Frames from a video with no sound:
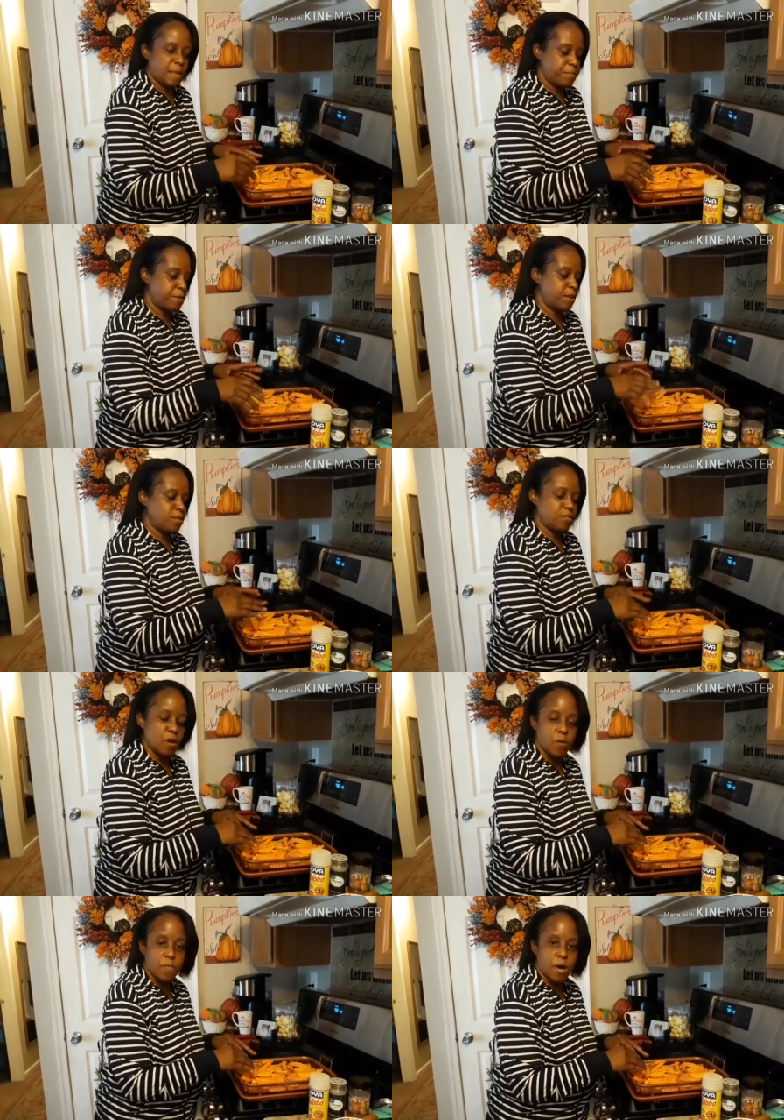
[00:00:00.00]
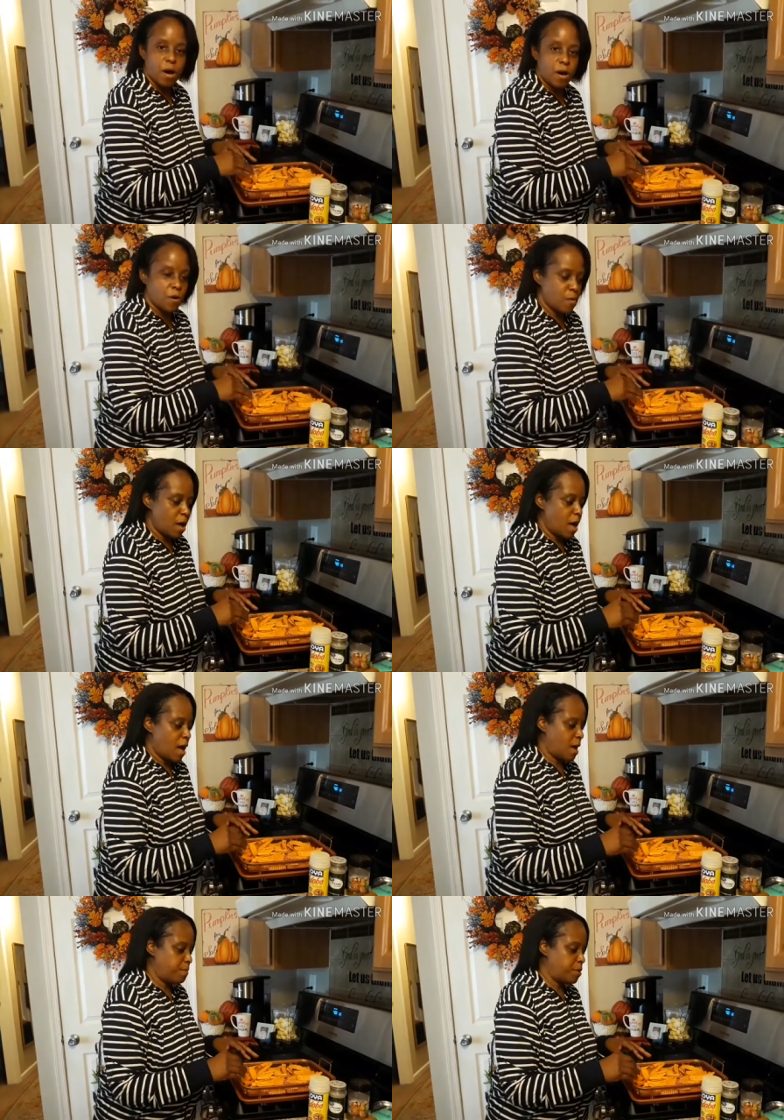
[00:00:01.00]
I put adobo,
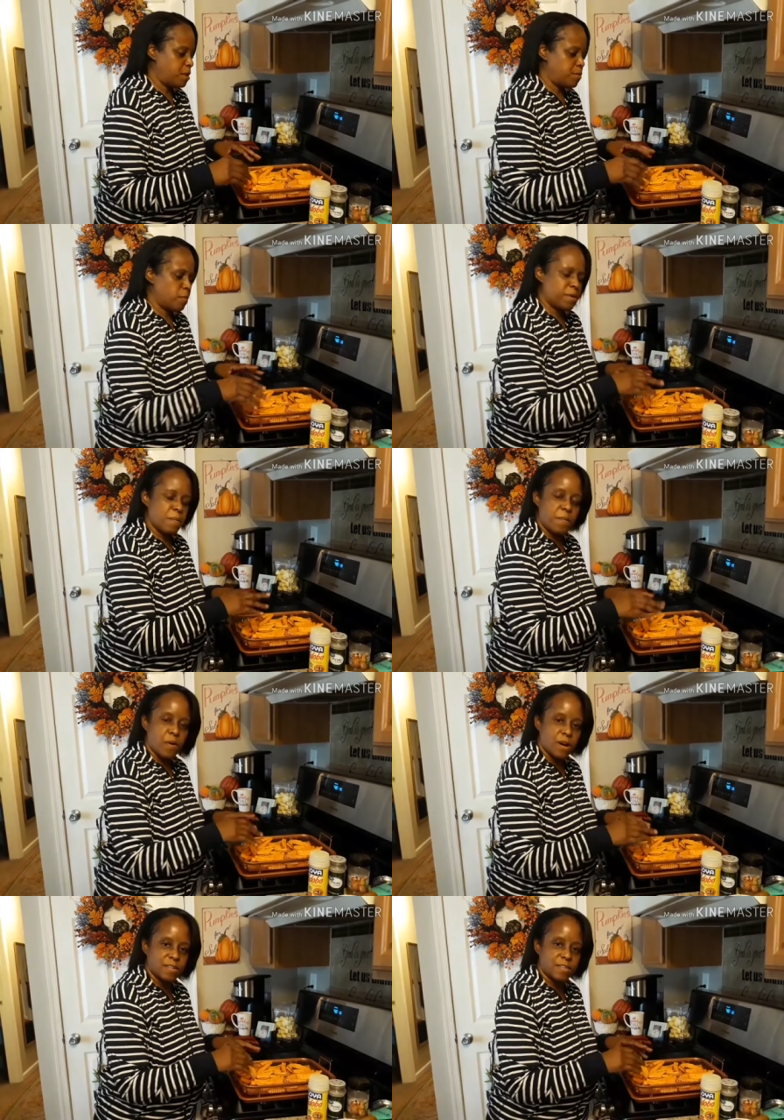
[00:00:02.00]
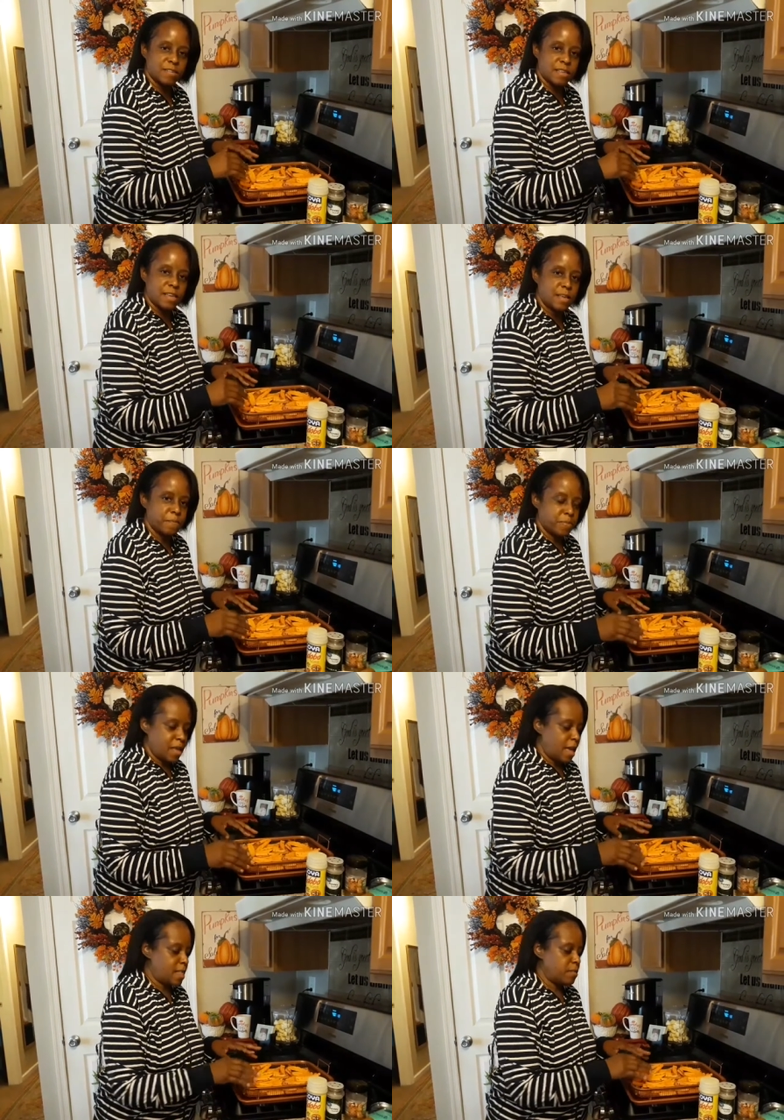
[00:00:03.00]
I put a little bit of parsley
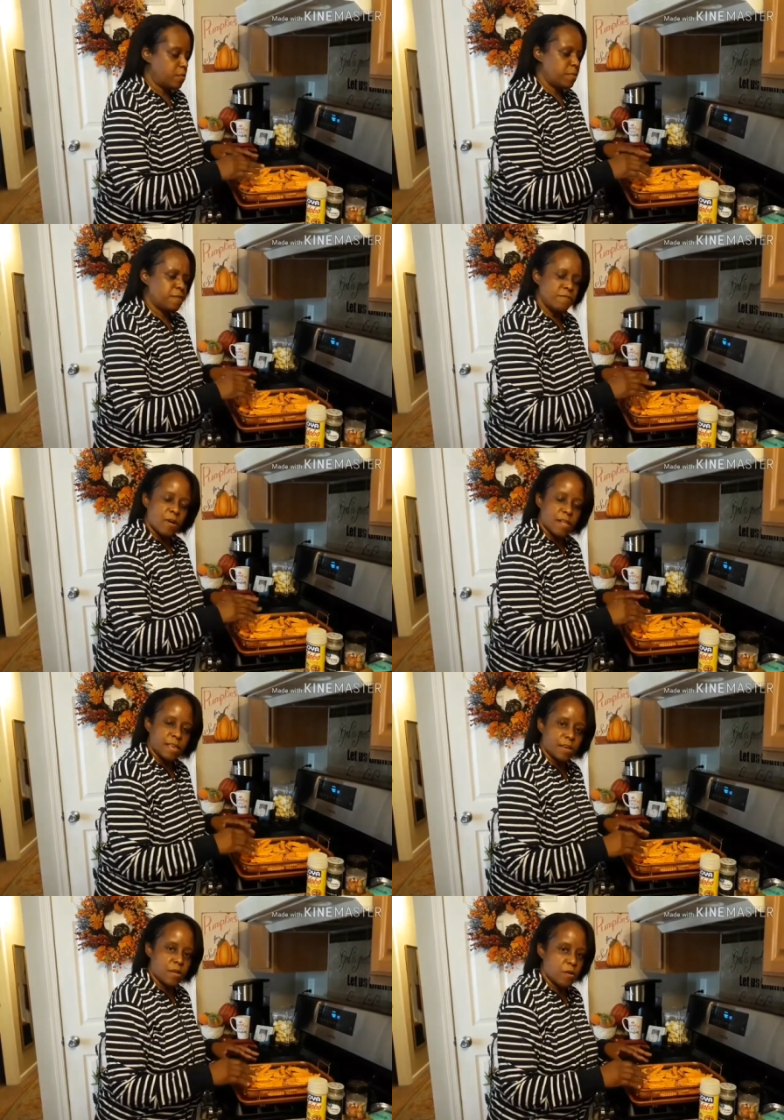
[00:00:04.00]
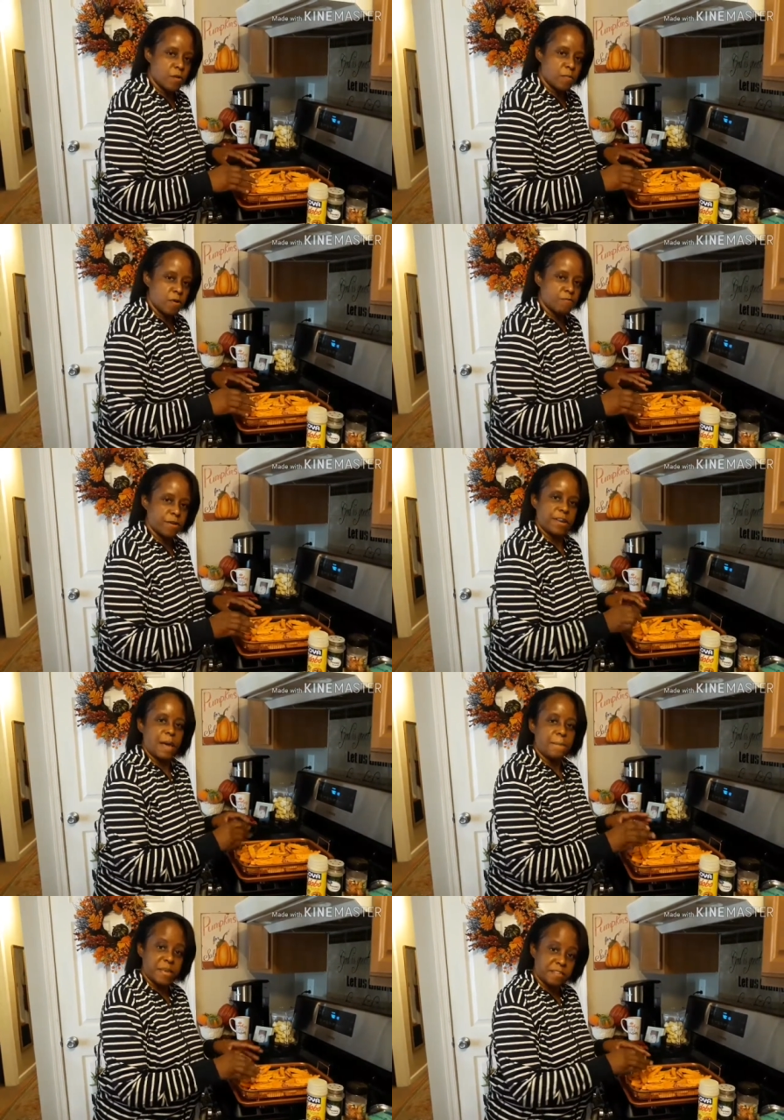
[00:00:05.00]
and a little bit of garlic and herb over it and I
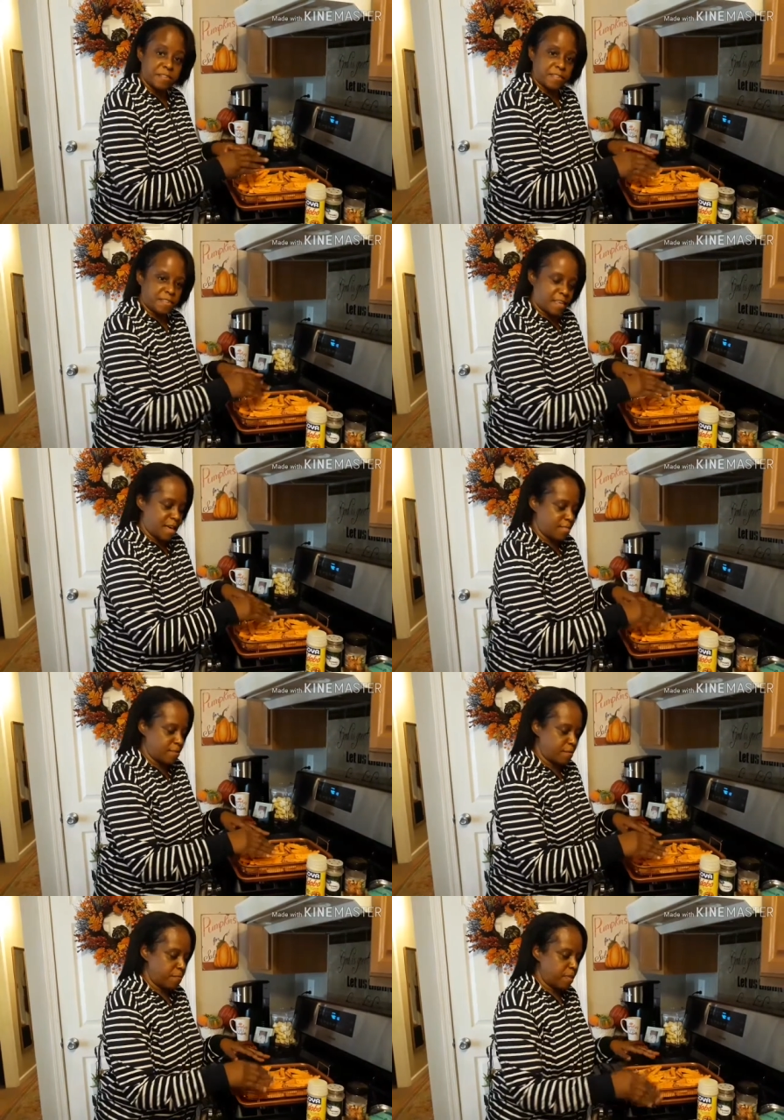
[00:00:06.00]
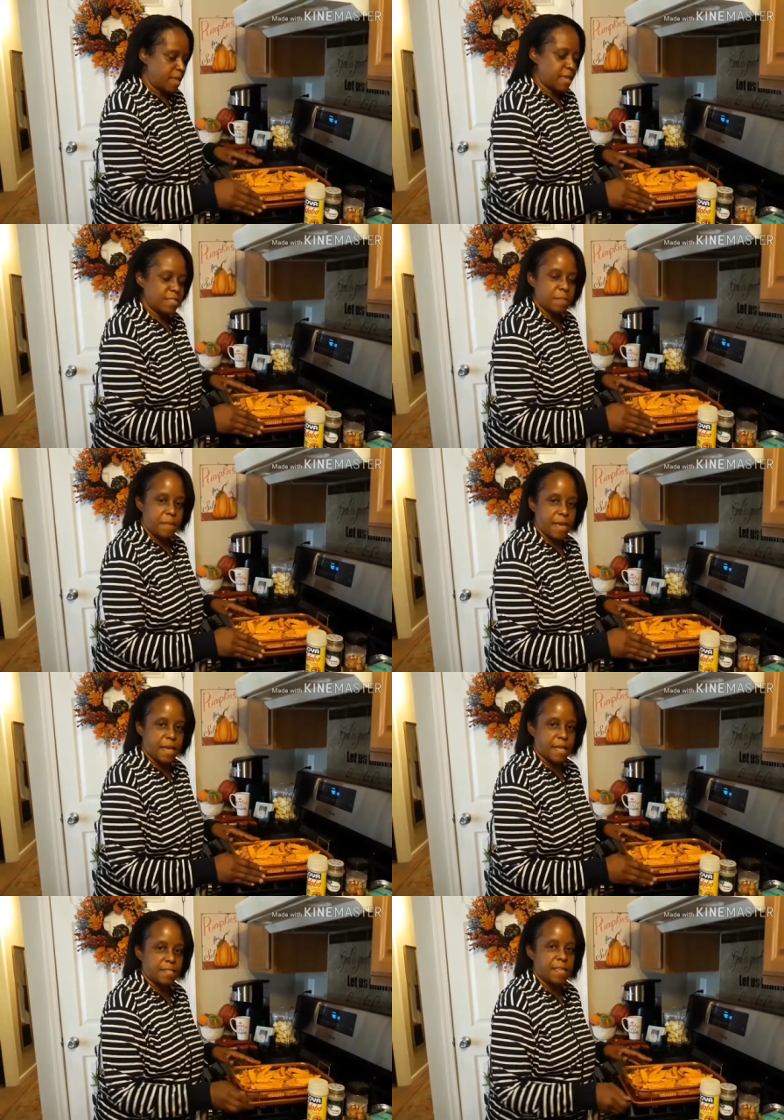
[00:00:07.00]
mixed it together in the
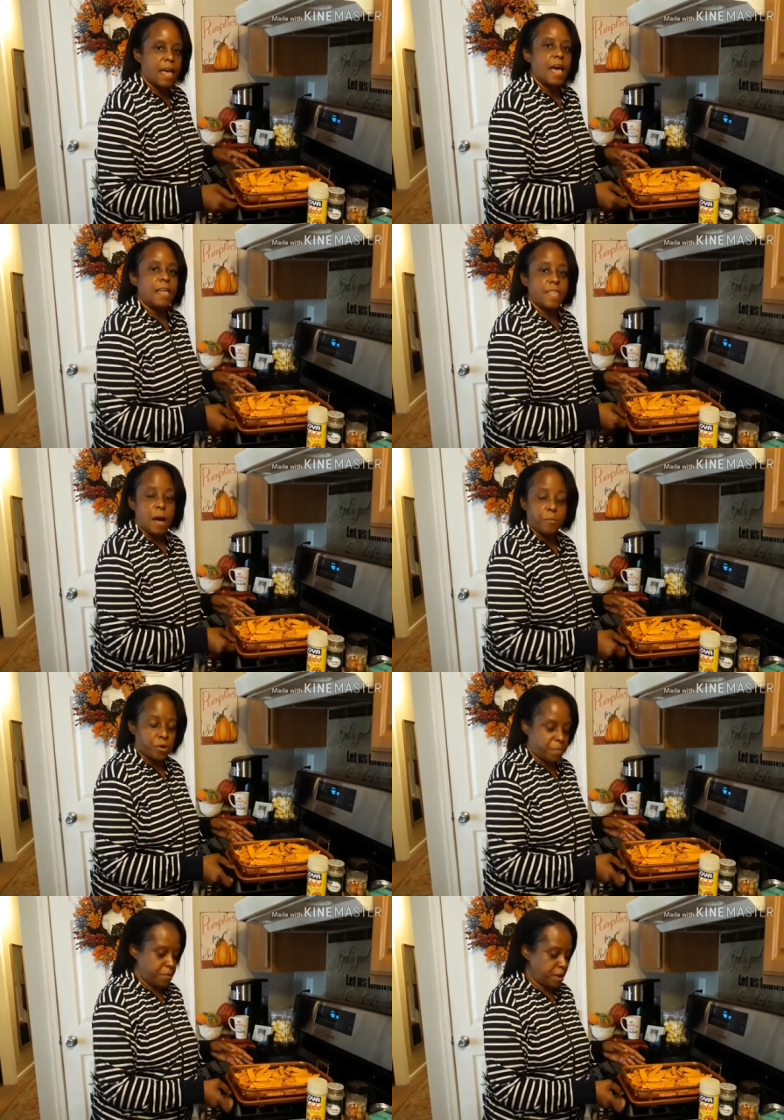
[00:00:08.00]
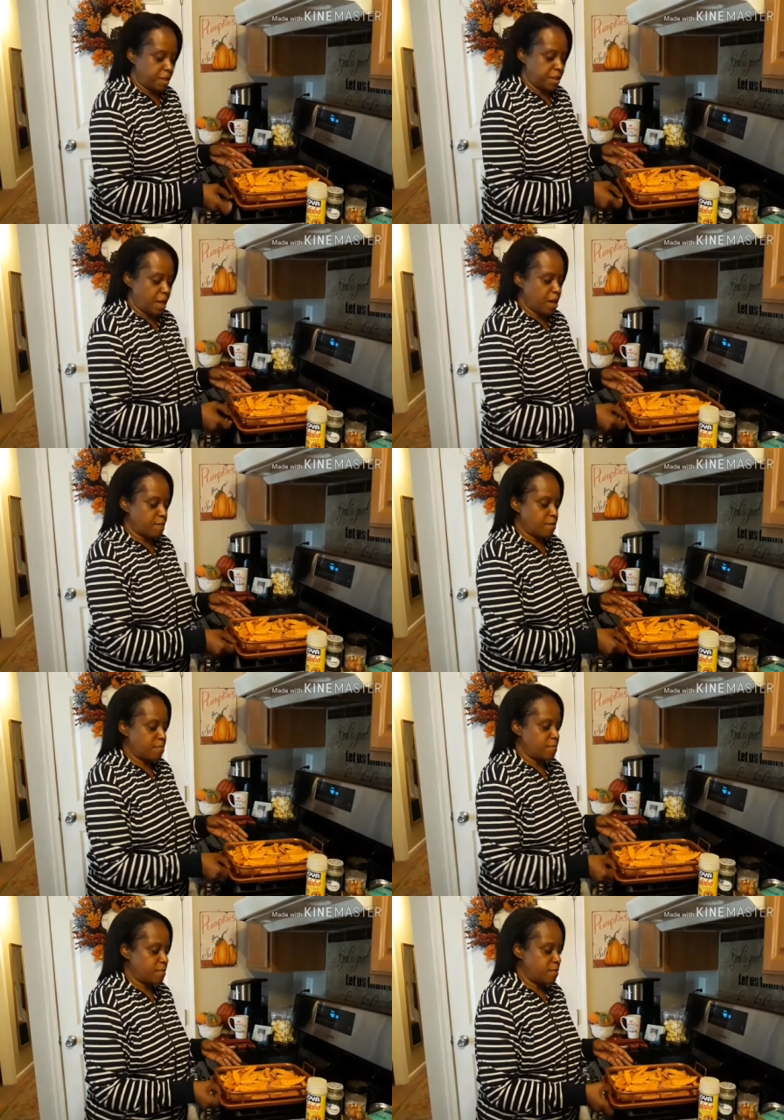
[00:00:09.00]
pan. And now I'm going to put it in the oven
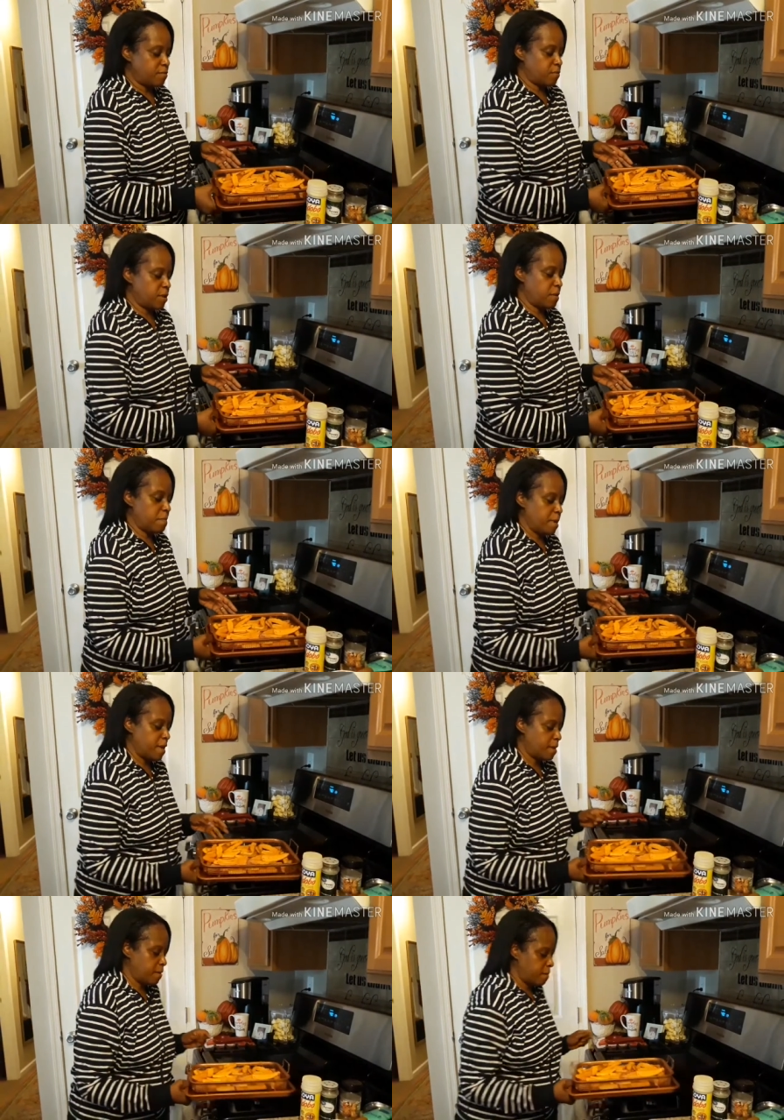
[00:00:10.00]
so it can bake.